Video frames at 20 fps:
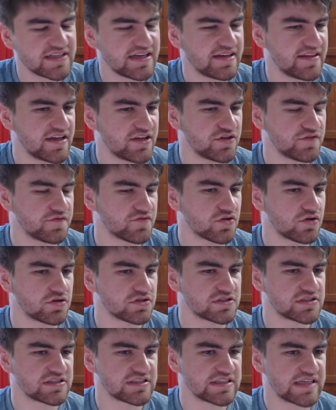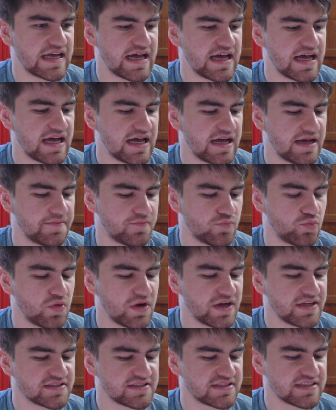and then you've got um,
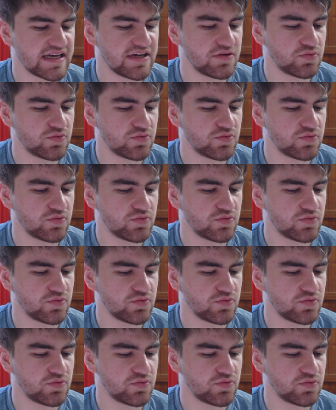Wednesday